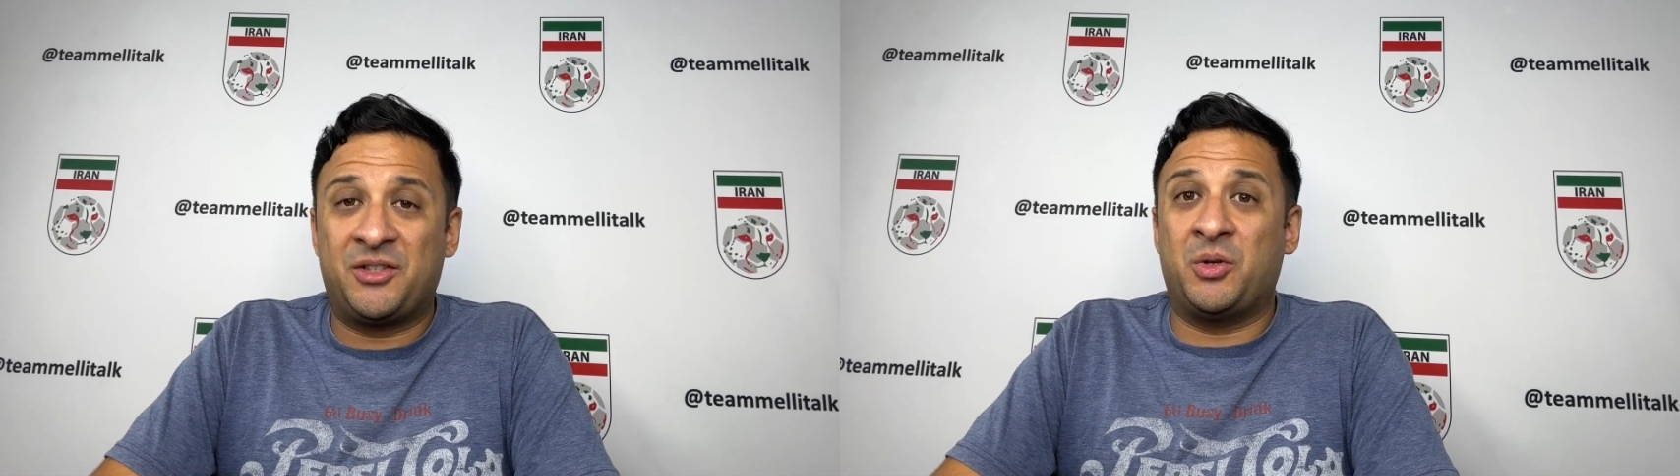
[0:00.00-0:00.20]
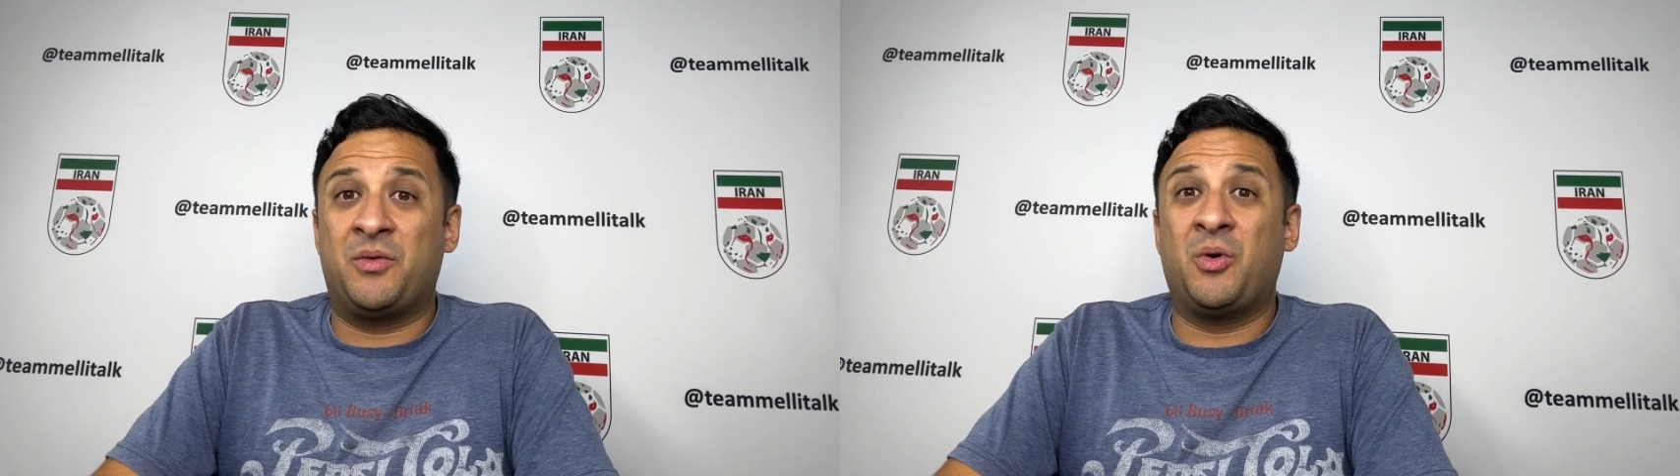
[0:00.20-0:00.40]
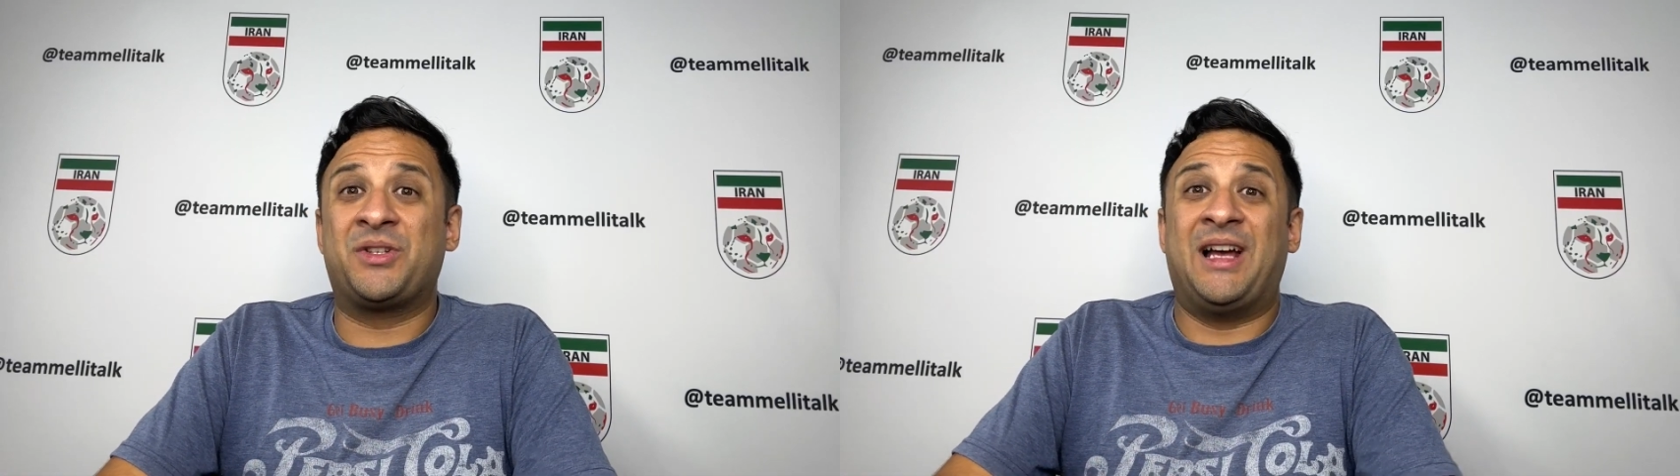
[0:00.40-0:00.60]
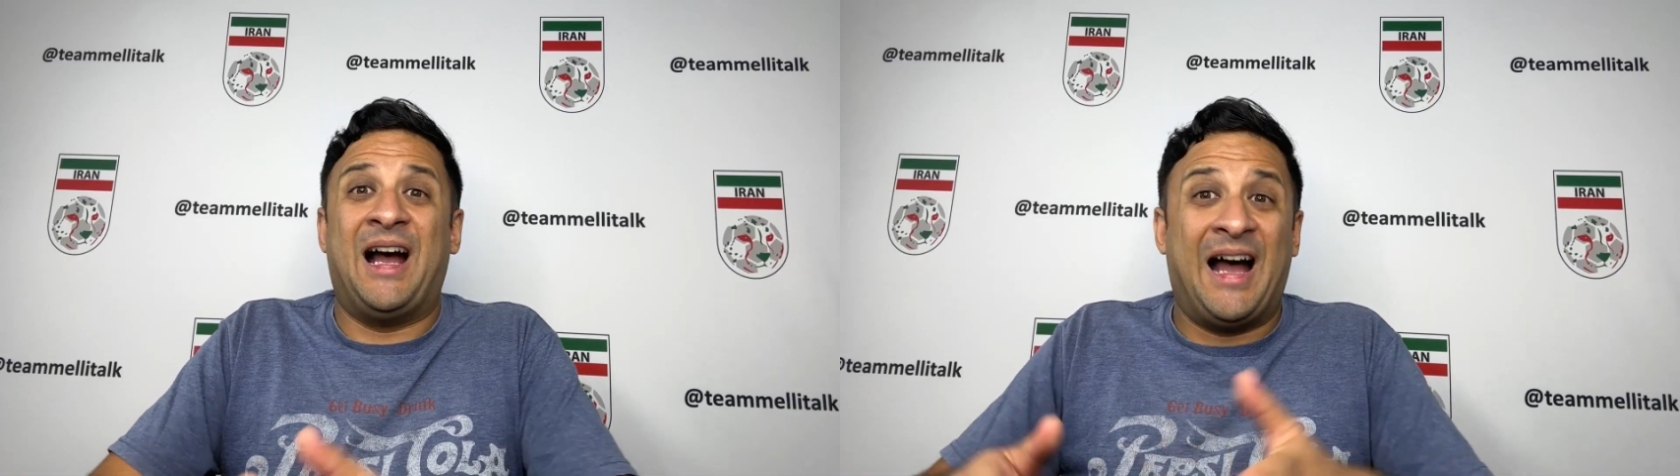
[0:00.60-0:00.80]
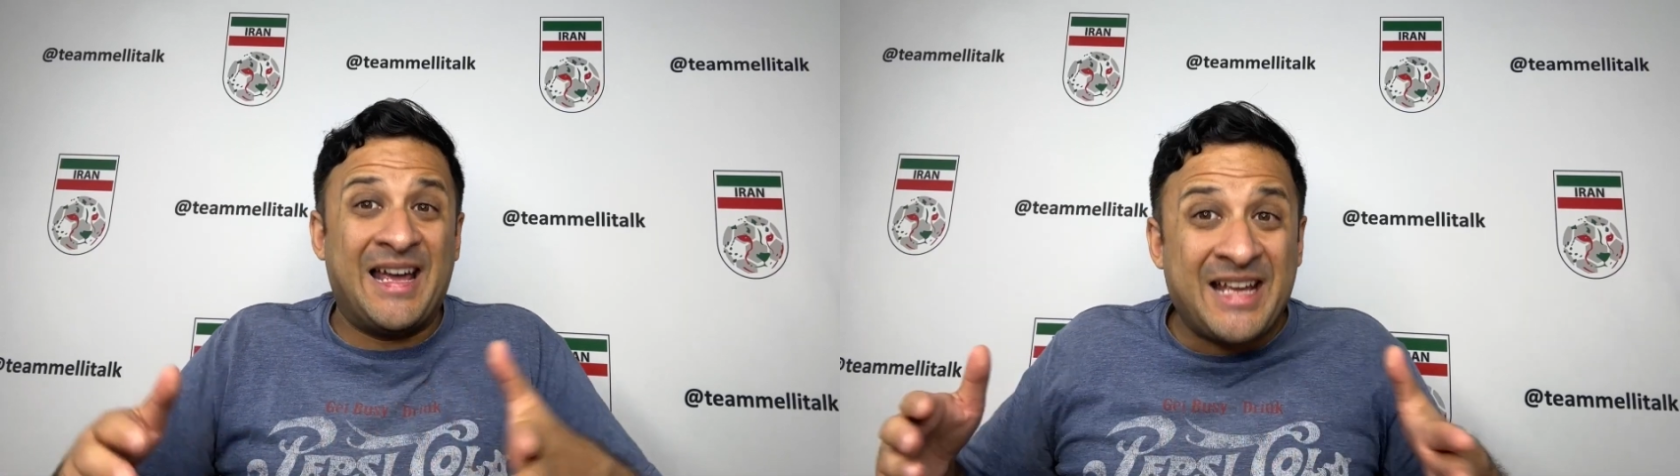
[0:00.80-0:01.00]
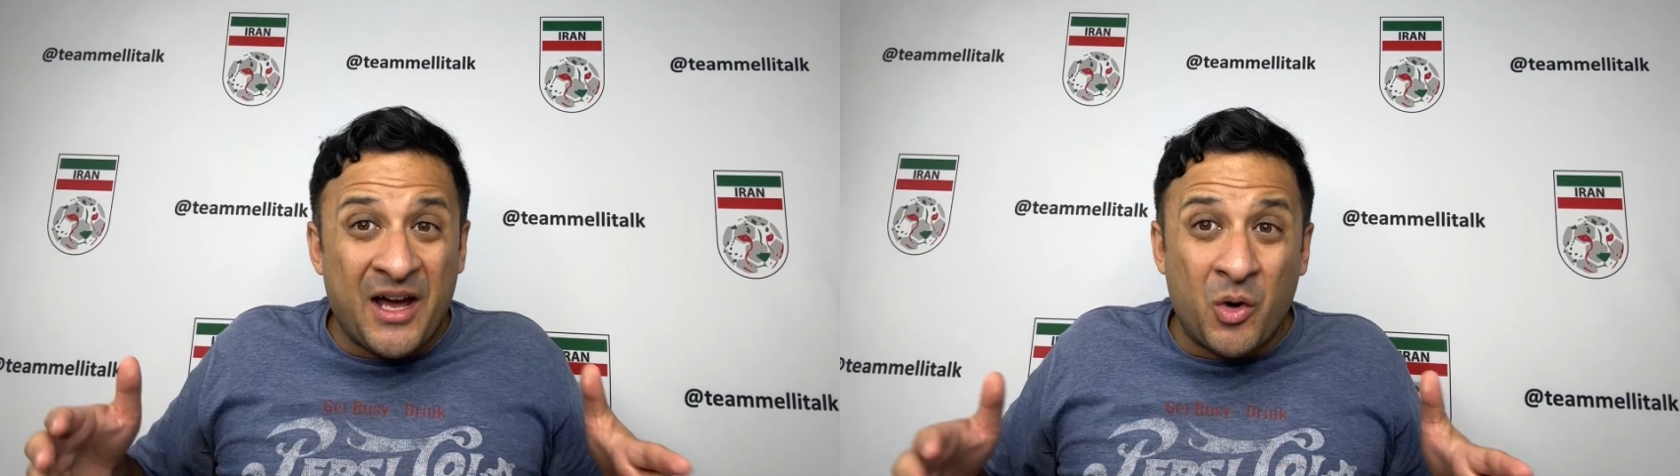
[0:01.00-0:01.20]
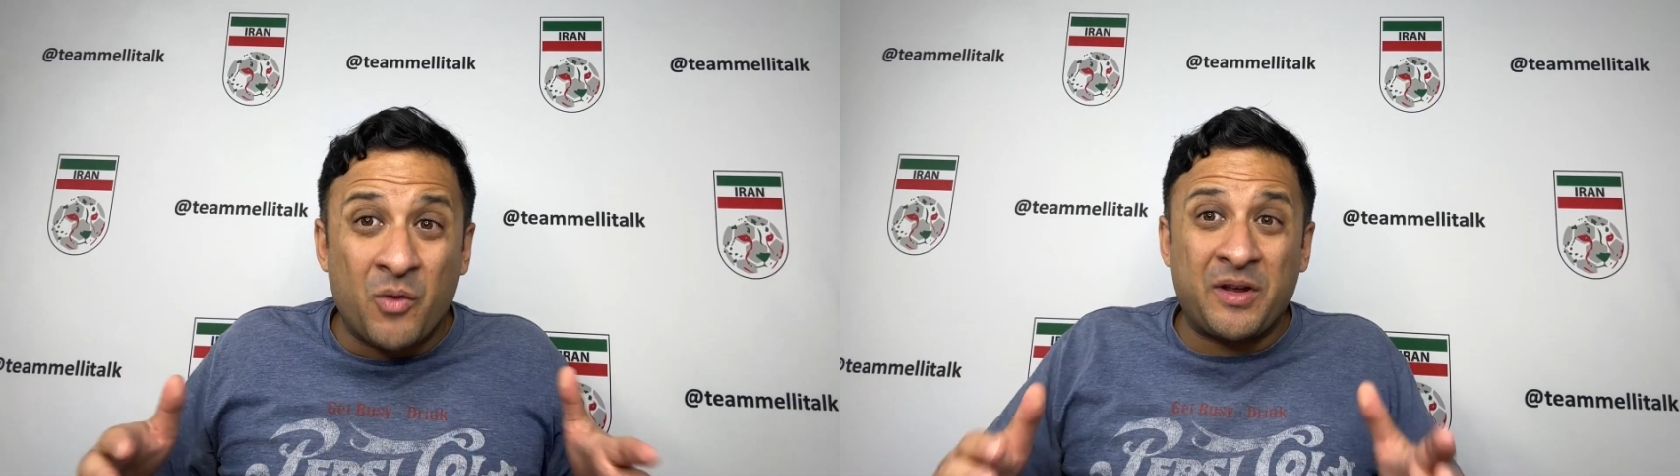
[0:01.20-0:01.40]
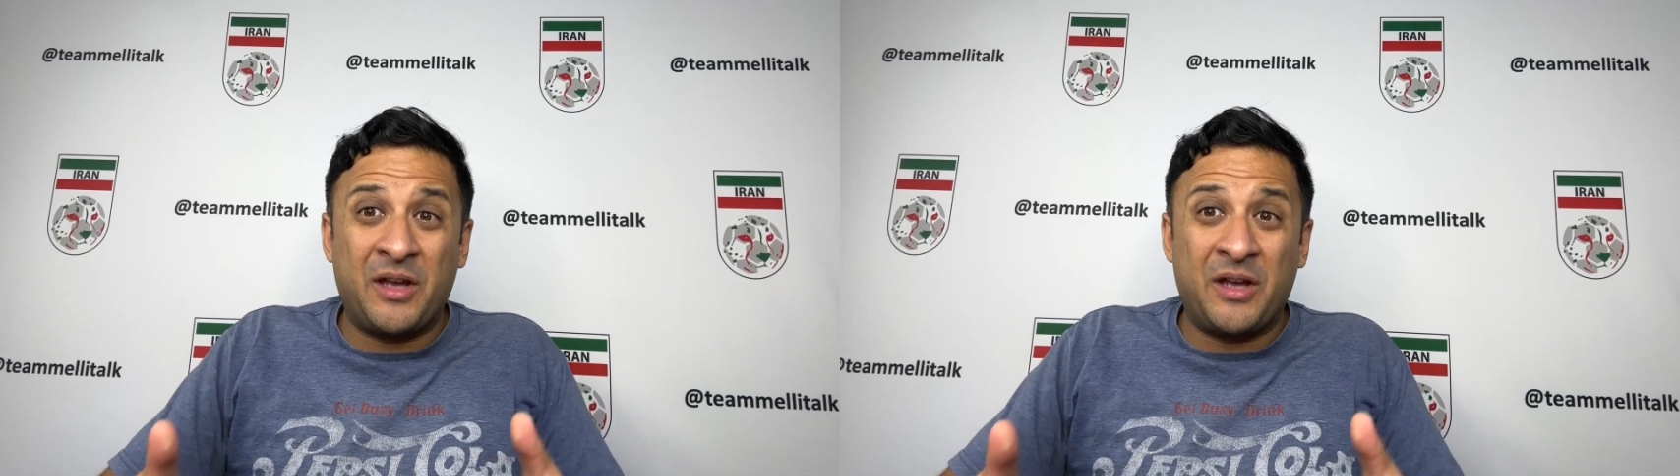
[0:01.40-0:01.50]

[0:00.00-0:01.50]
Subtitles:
So, of course, I got over